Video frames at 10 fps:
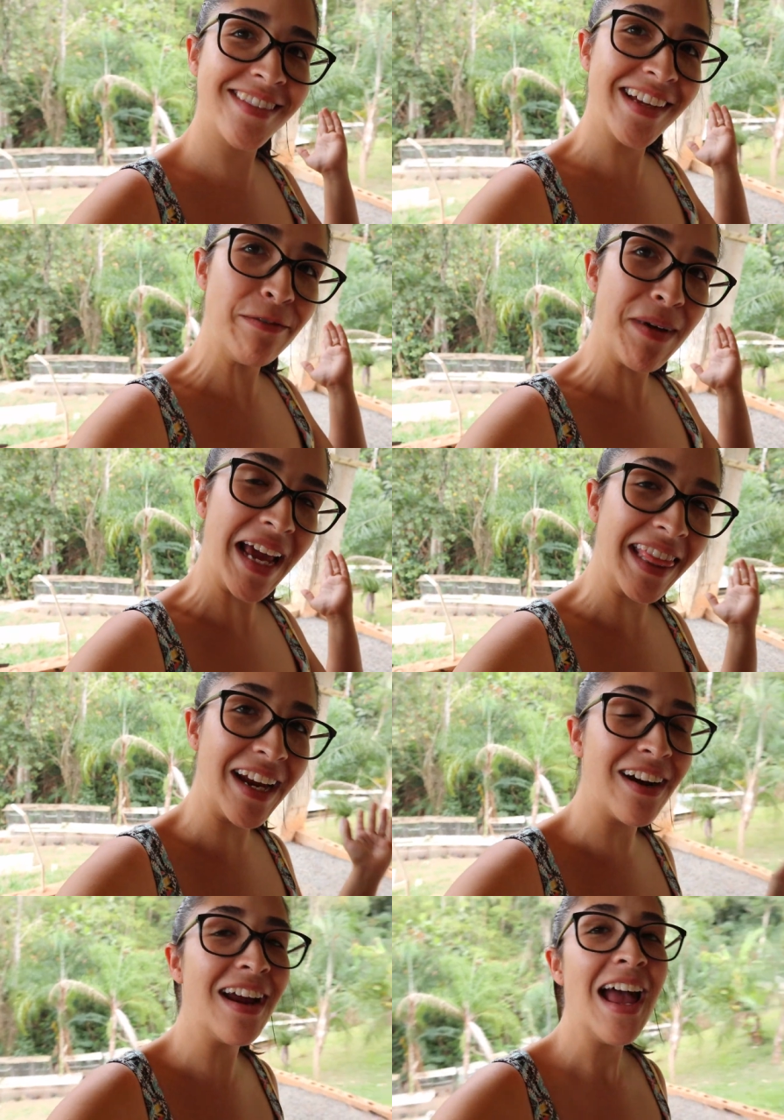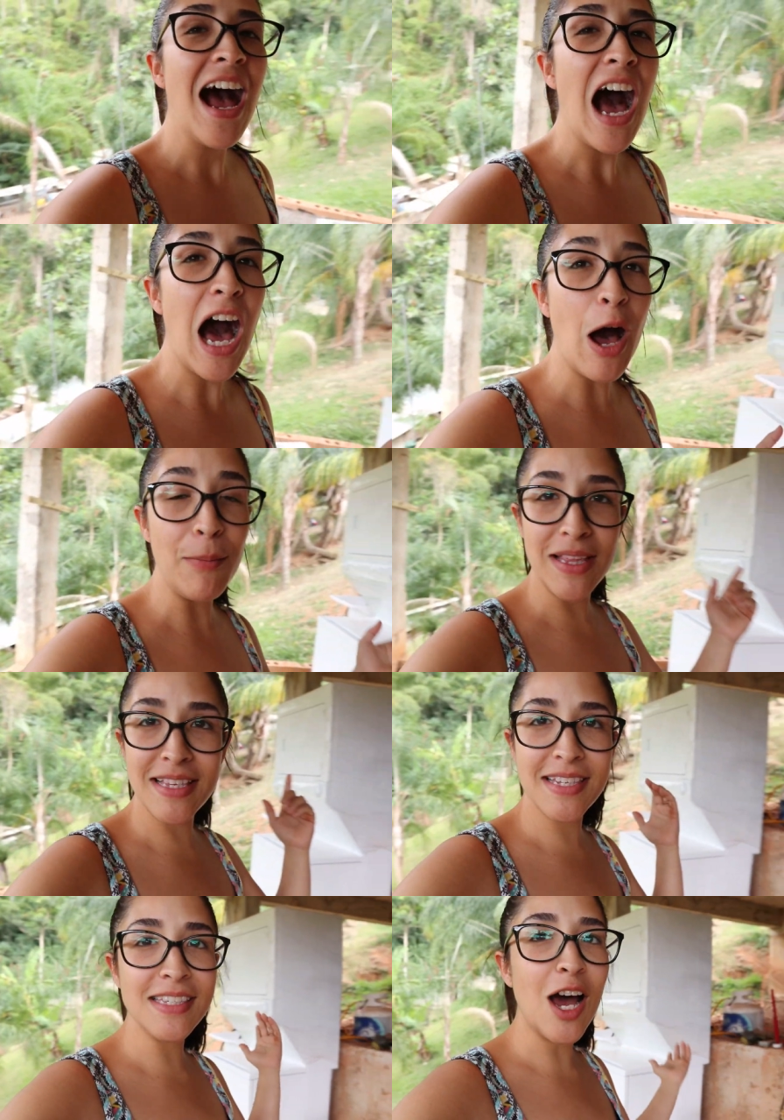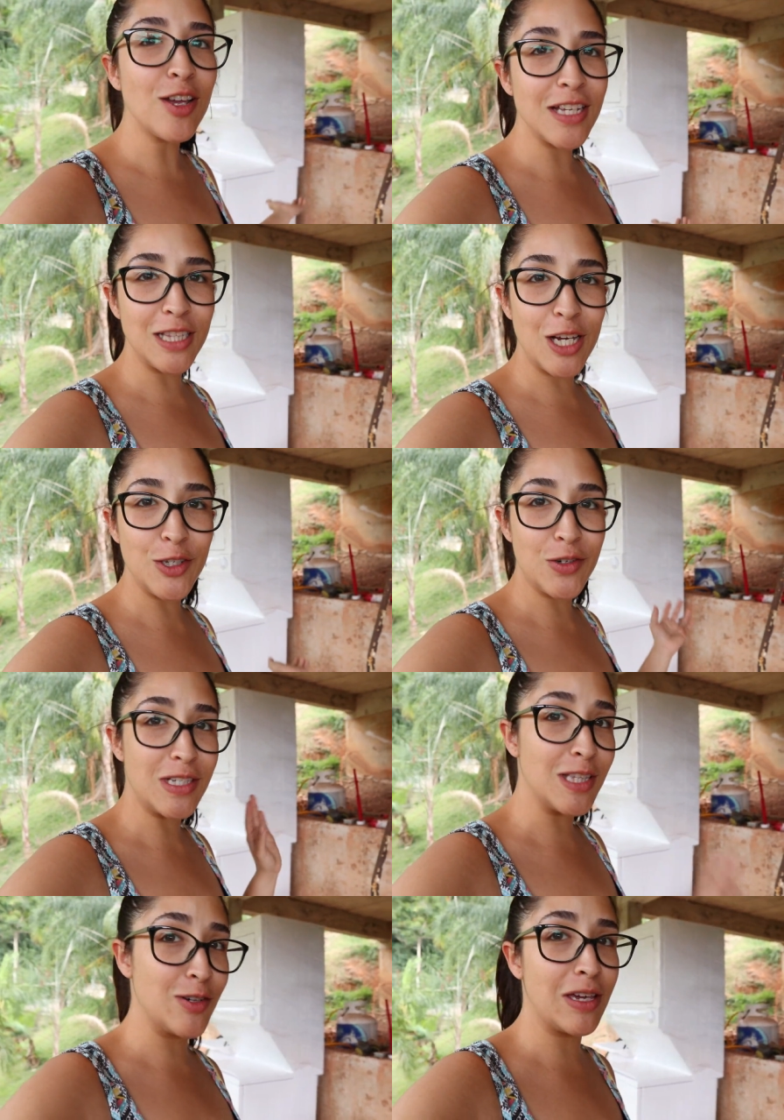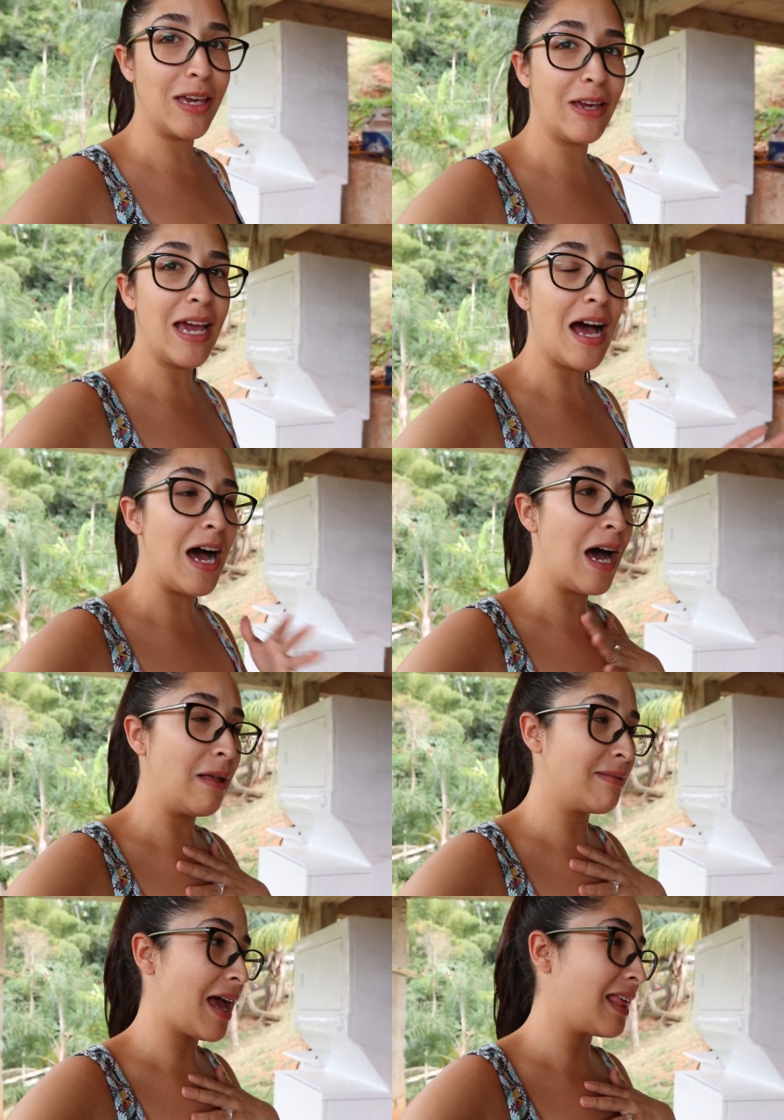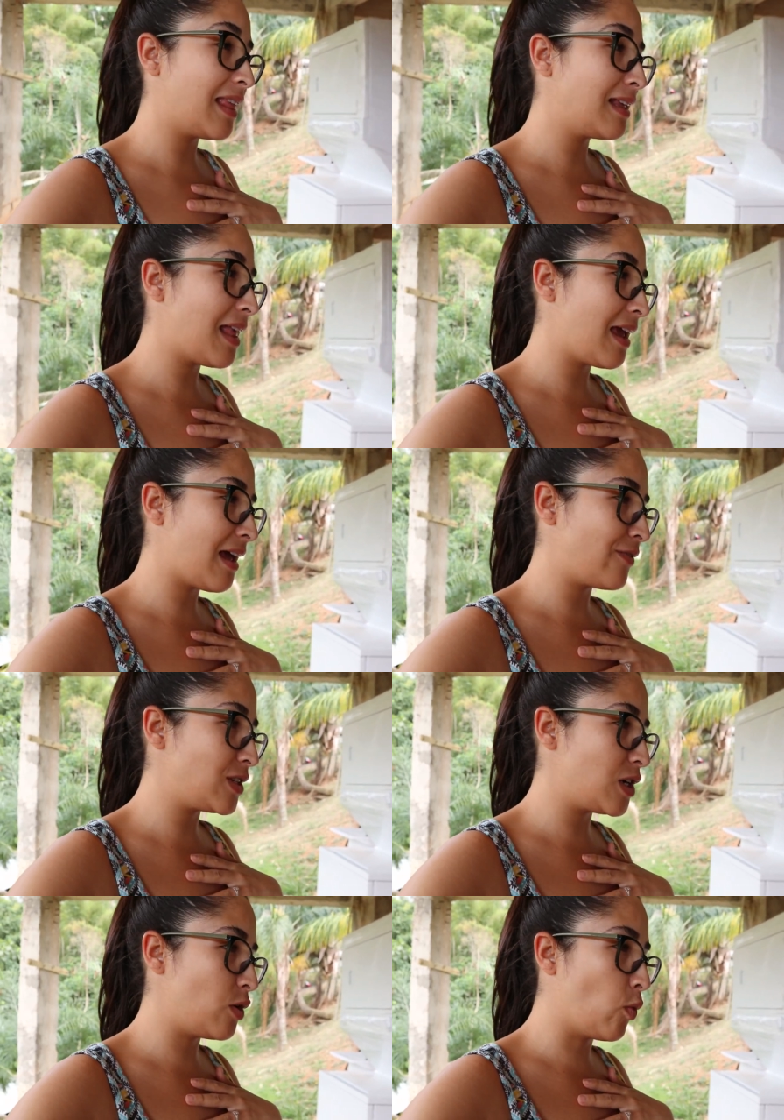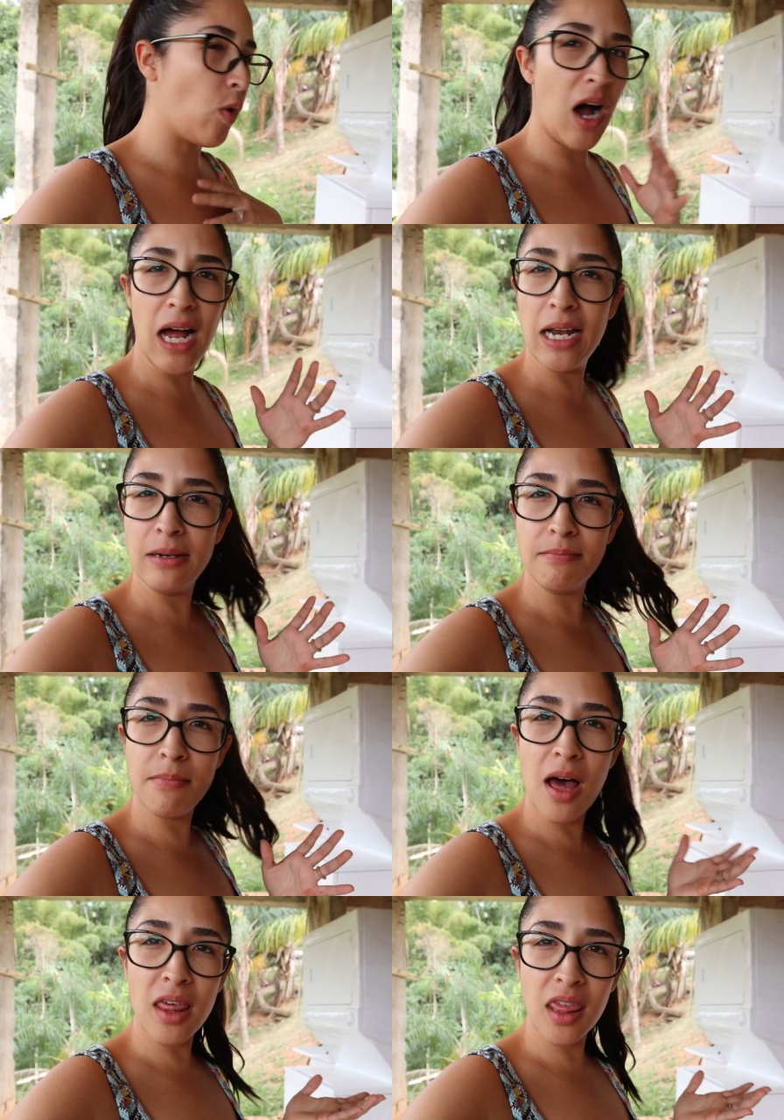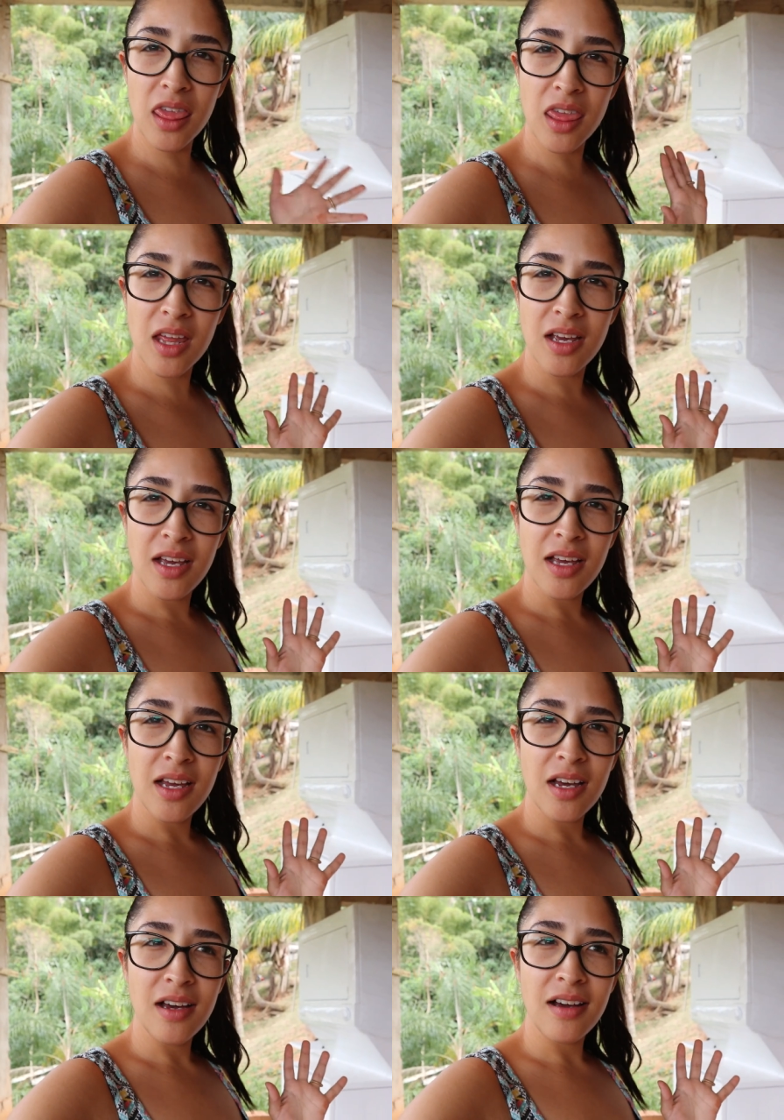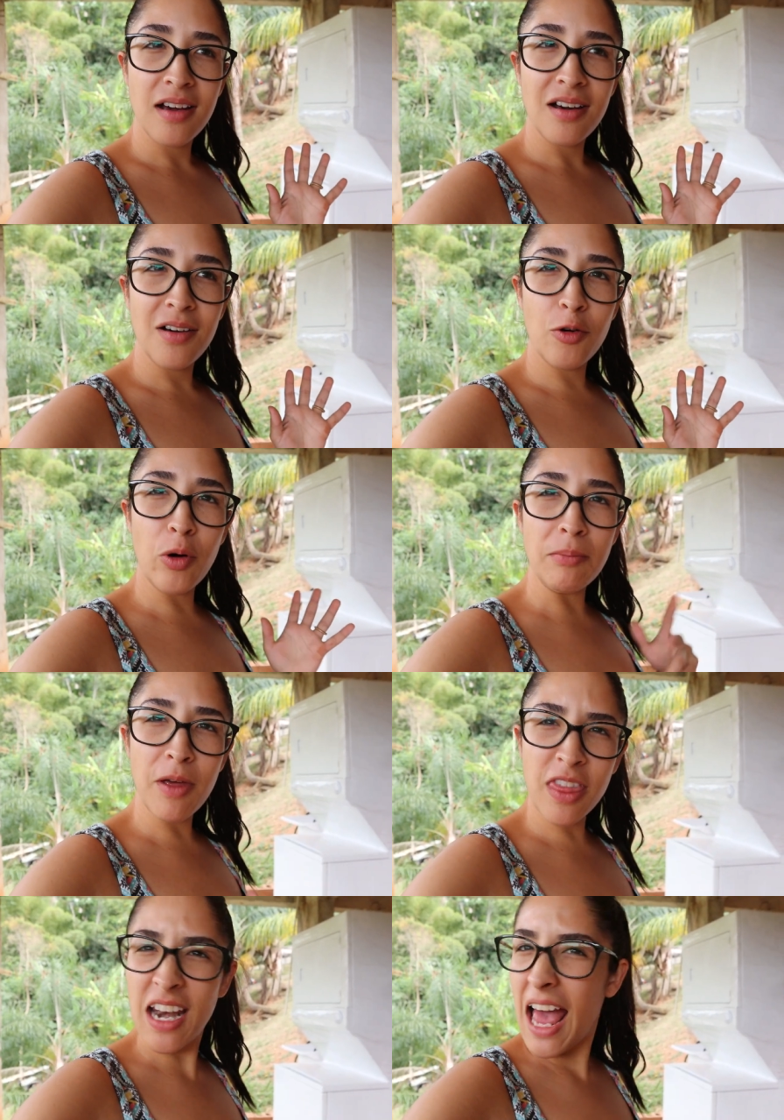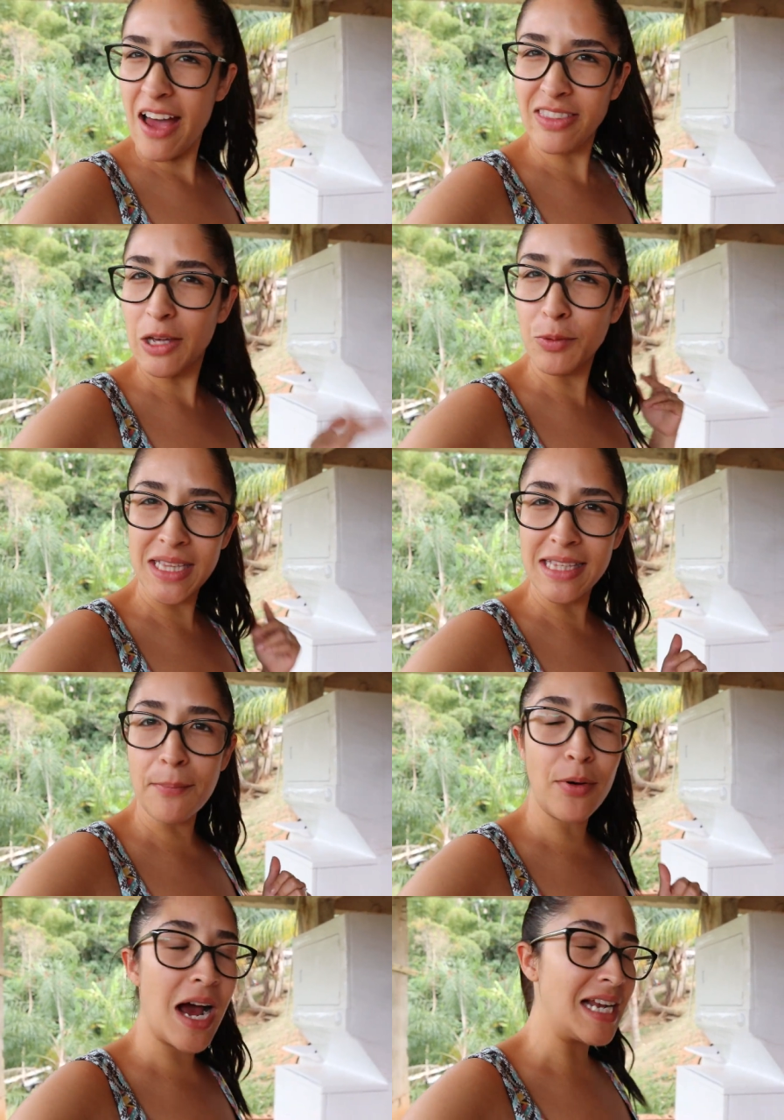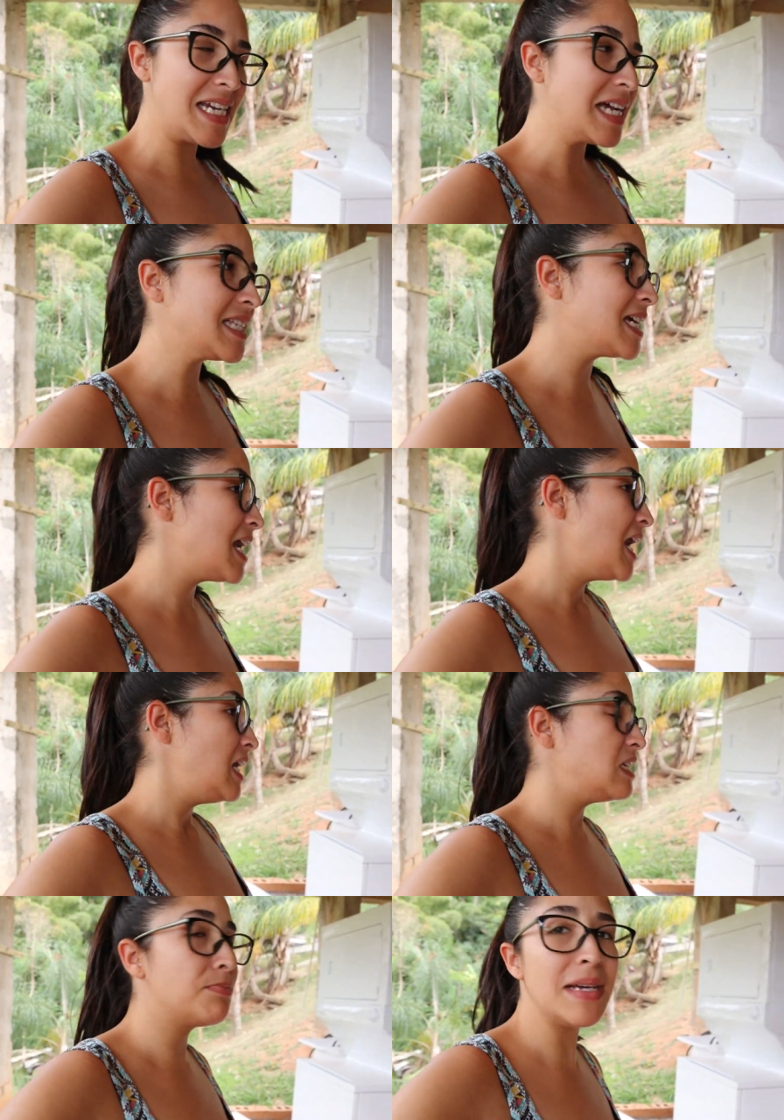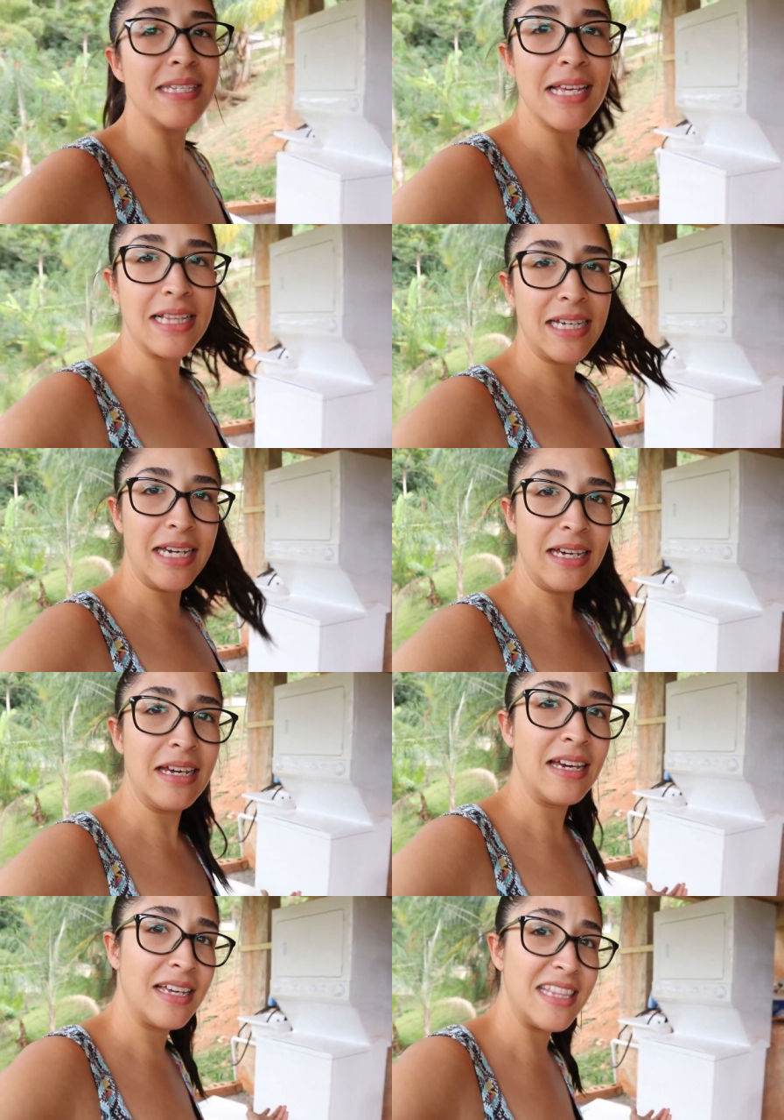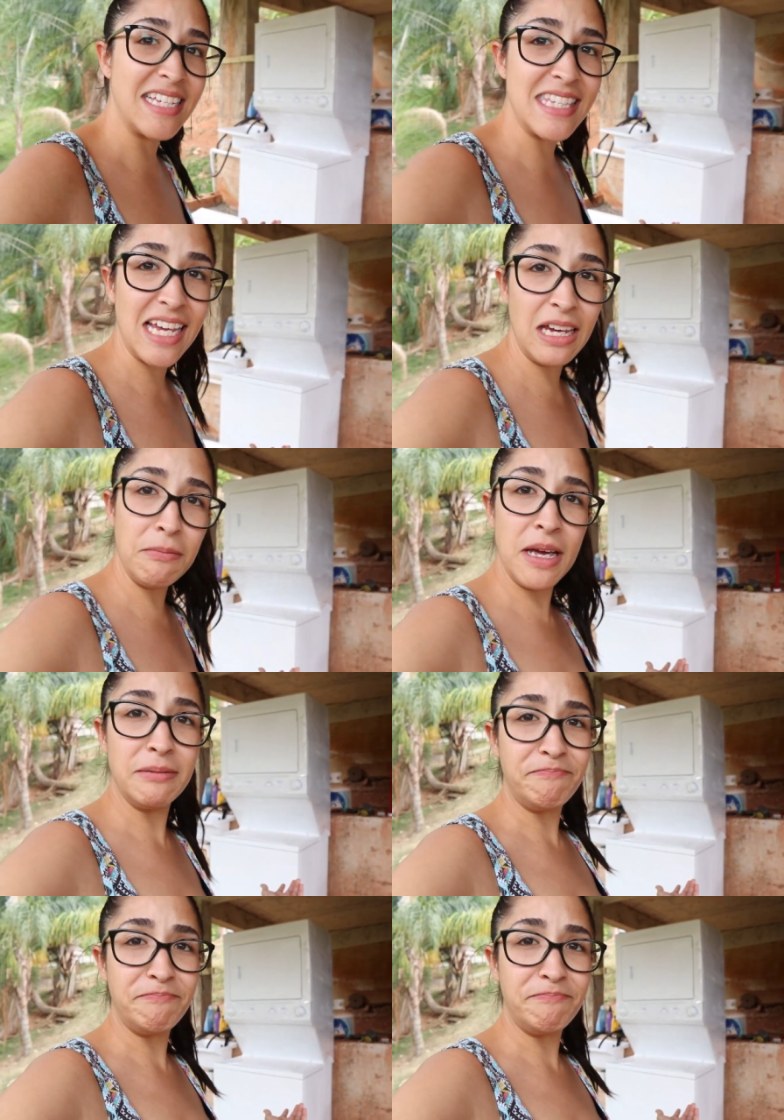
They're back there. Um, and this is how the laundry is looking, uh, I think like after one month or one month and a half that we did the project. It's basically the same